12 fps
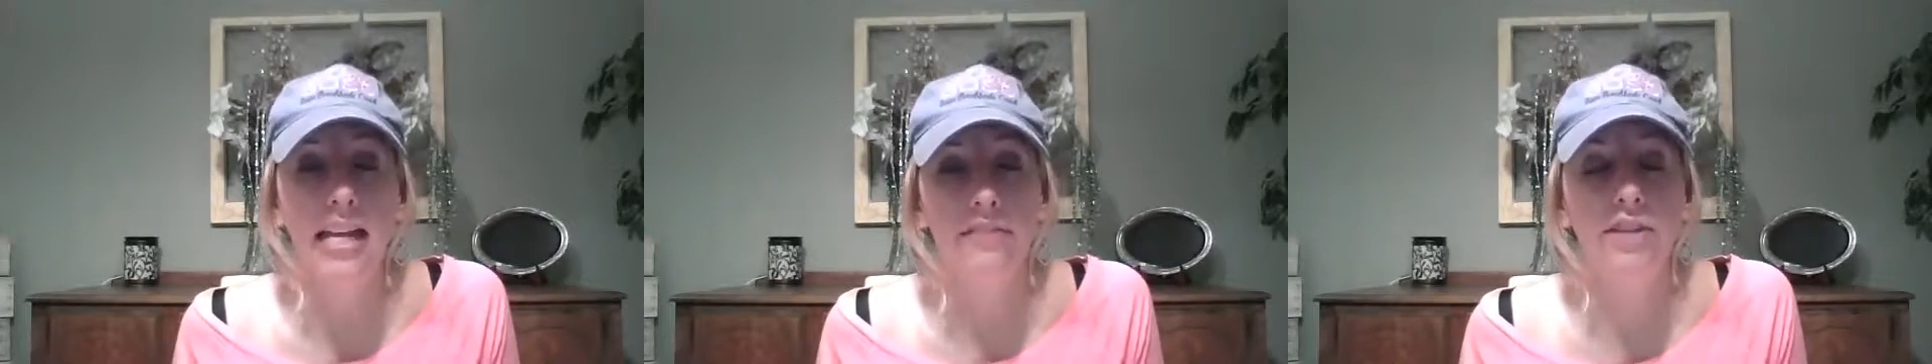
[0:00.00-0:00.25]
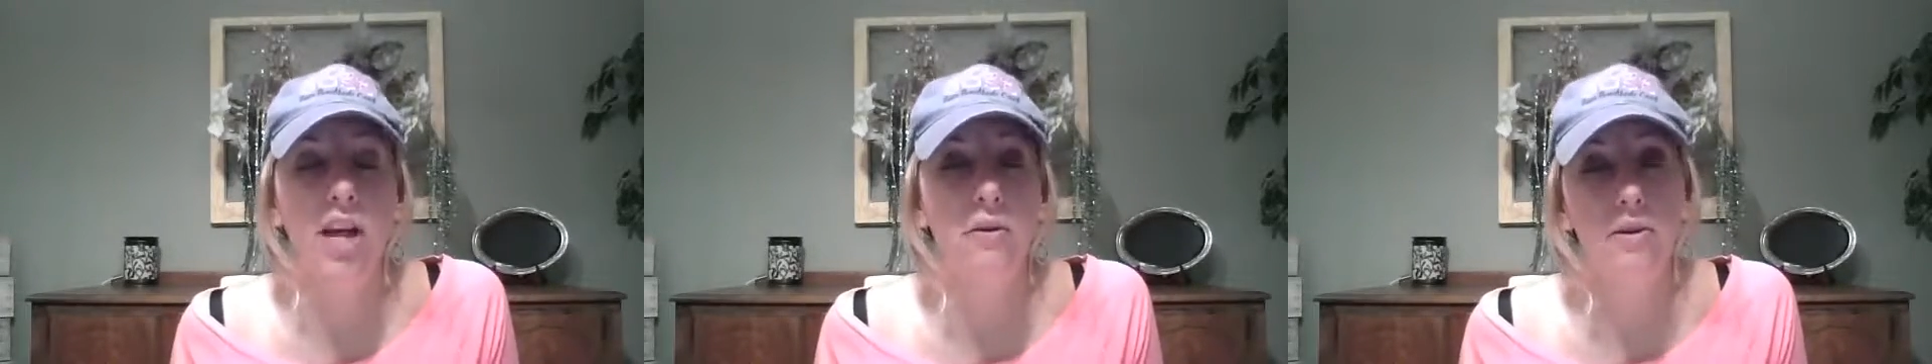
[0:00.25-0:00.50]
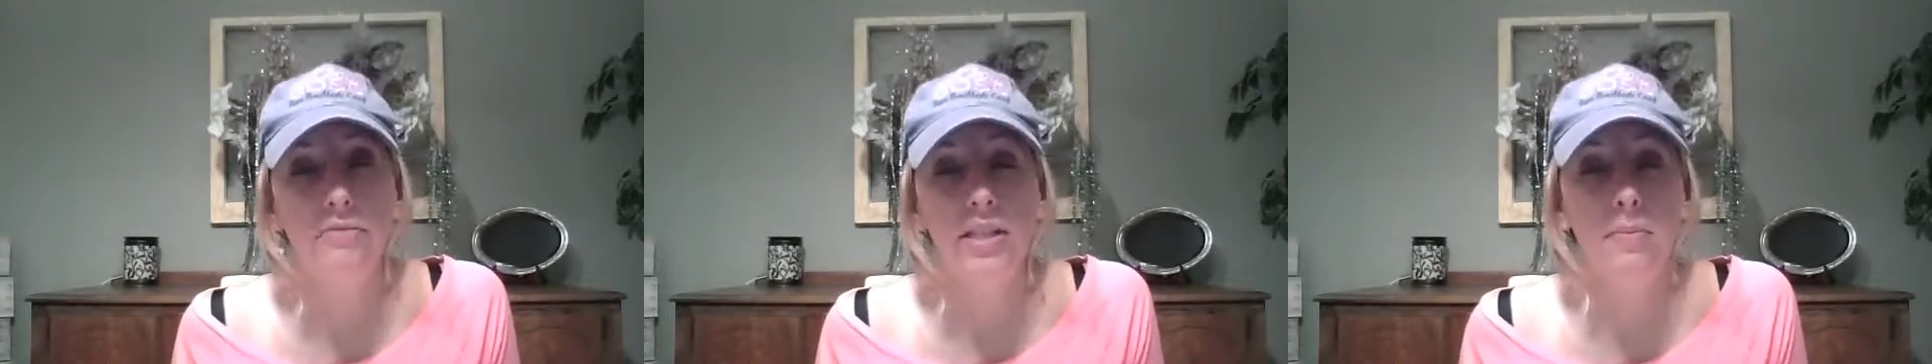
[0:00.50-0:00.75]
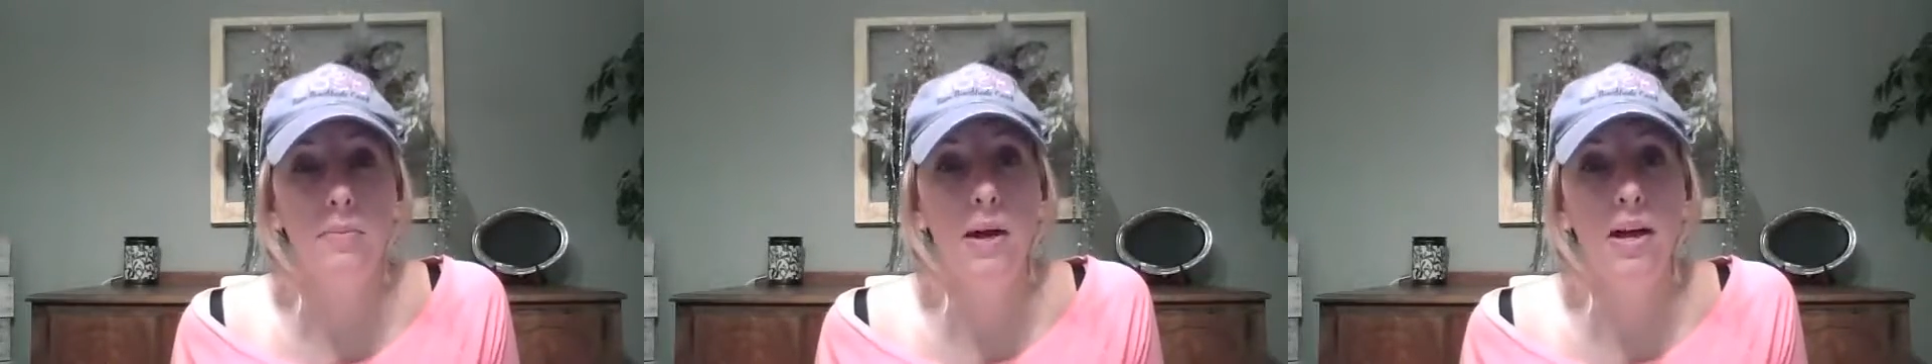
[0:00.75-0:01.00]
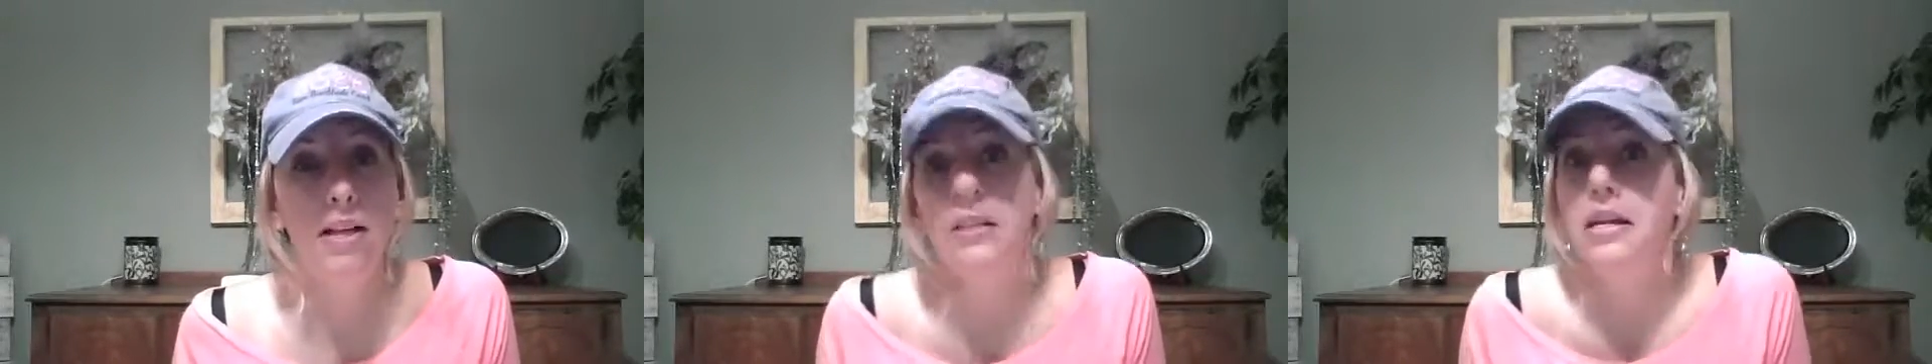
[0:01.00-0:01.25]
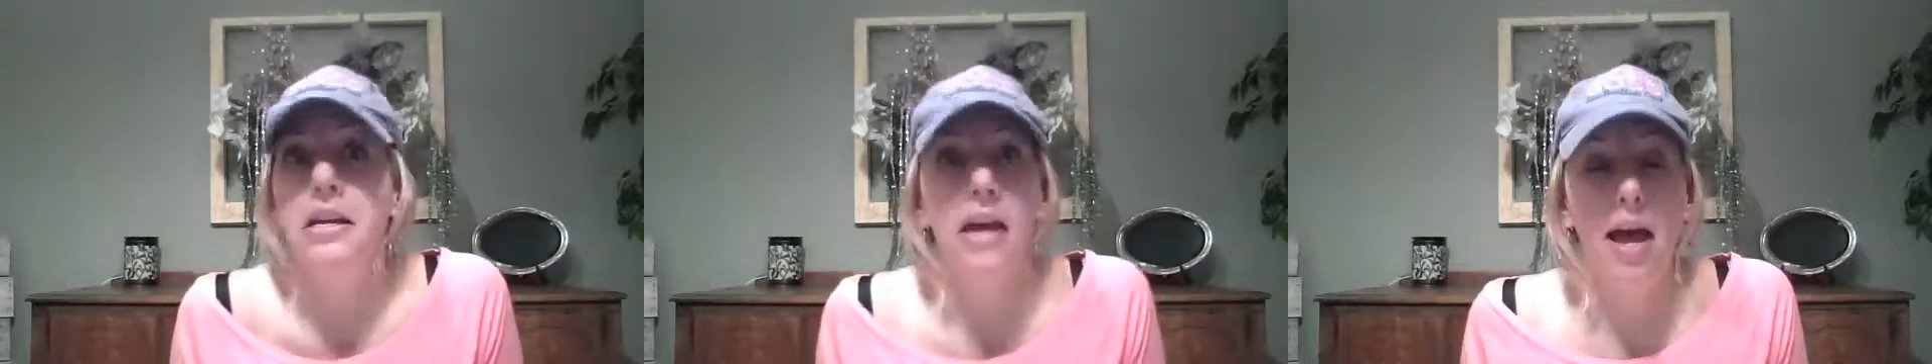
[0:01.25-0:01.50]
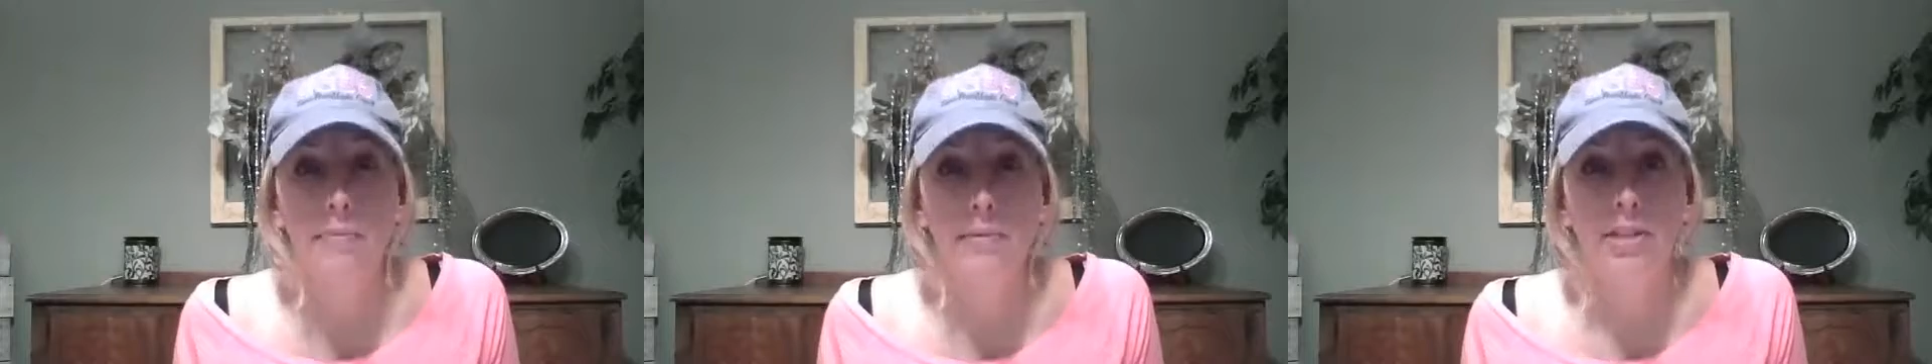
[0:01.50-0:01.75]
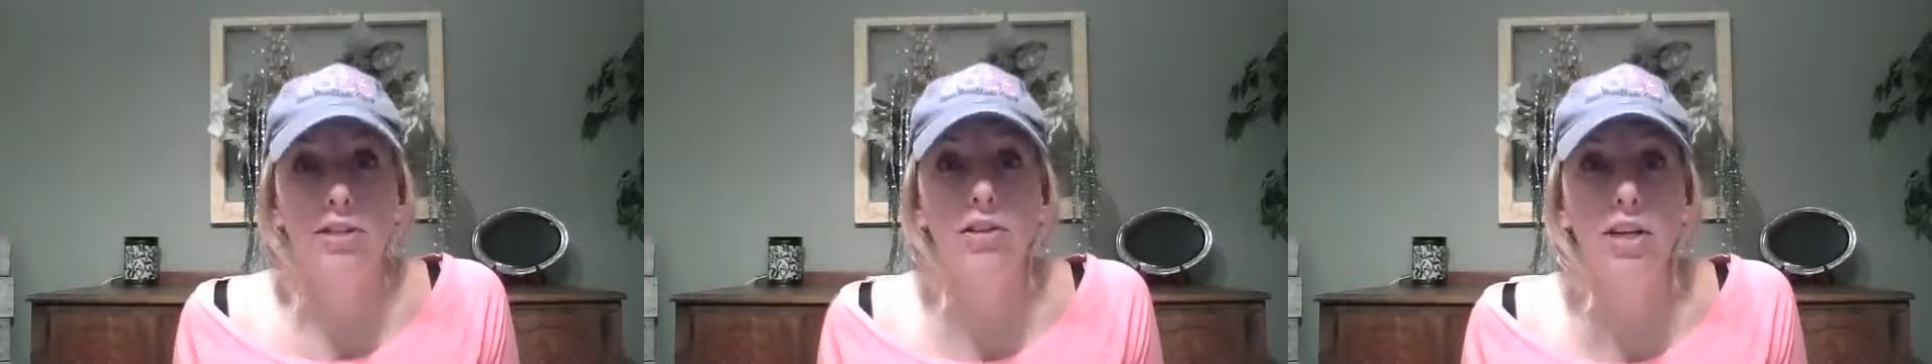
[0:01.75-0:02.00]
and if no one responds, I'm
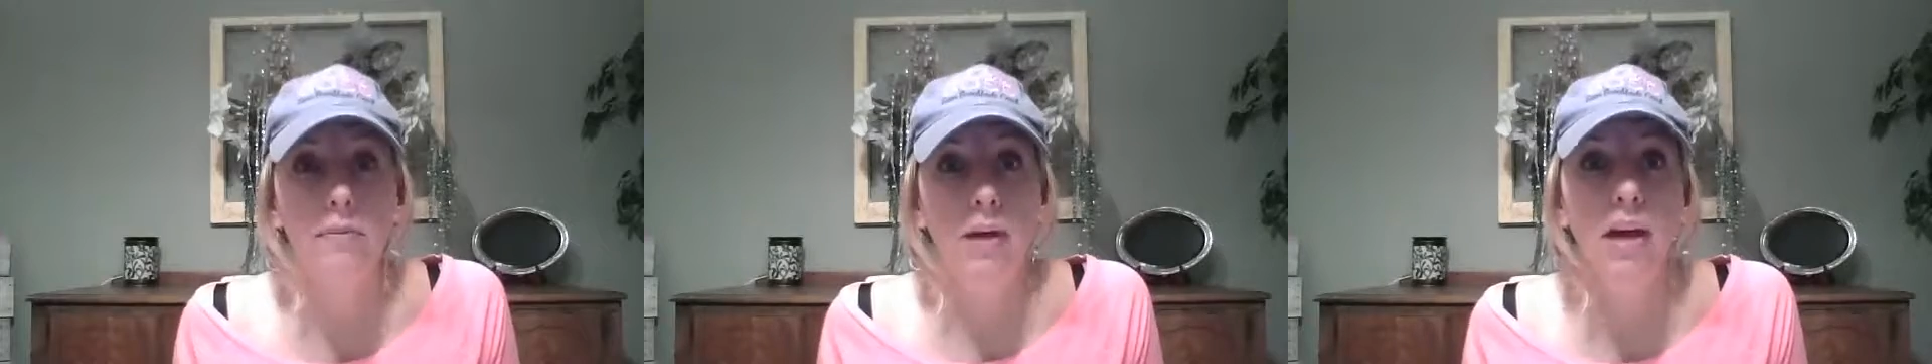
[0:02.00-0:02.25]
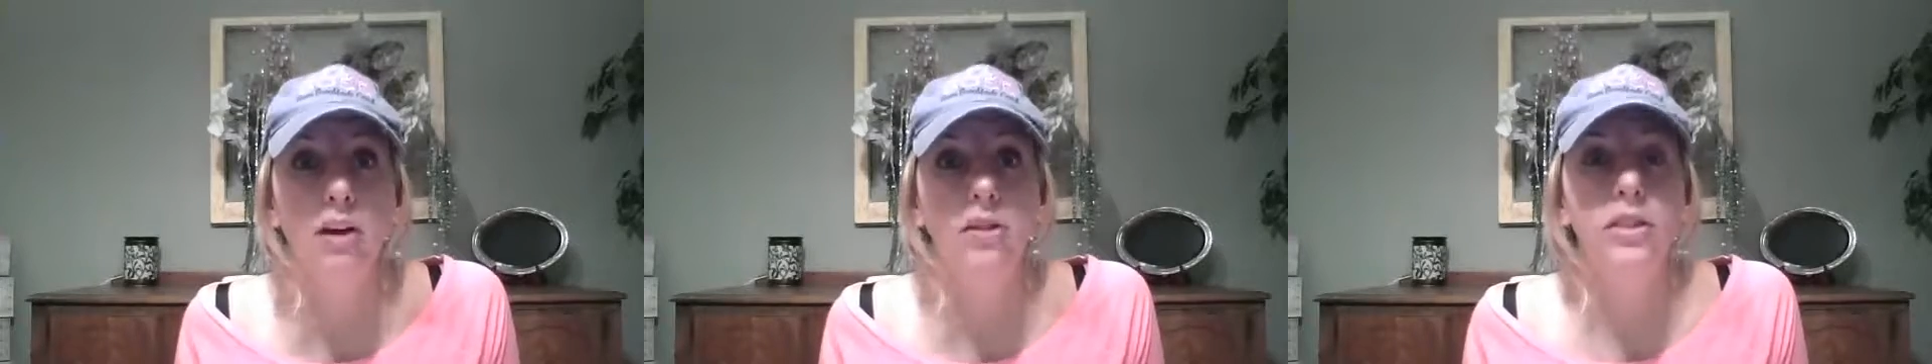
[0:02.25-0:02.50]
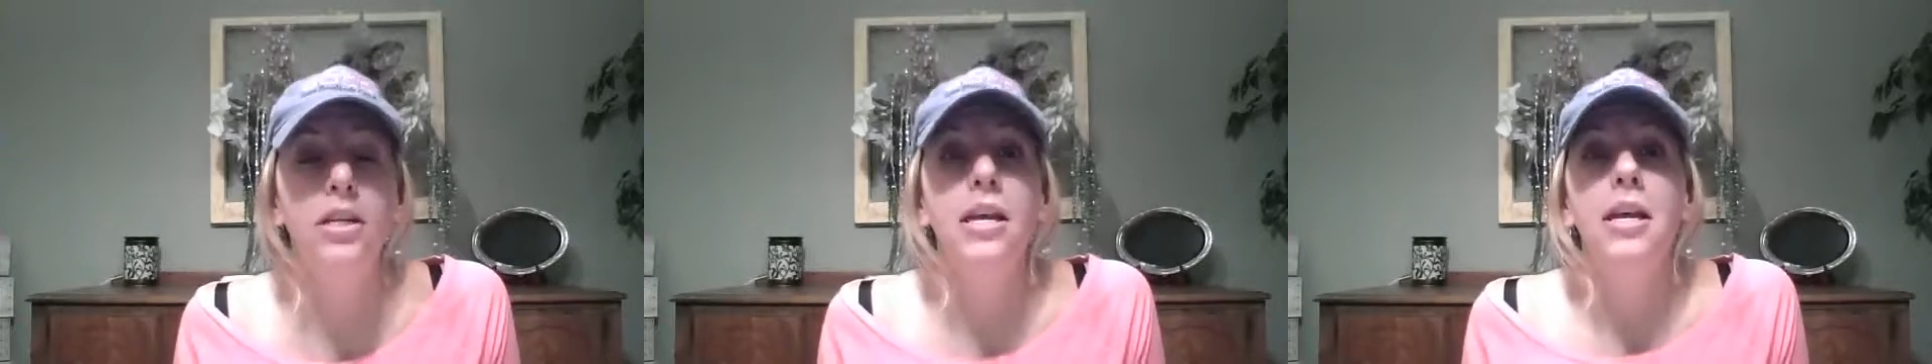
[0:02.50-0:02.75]
still going to post,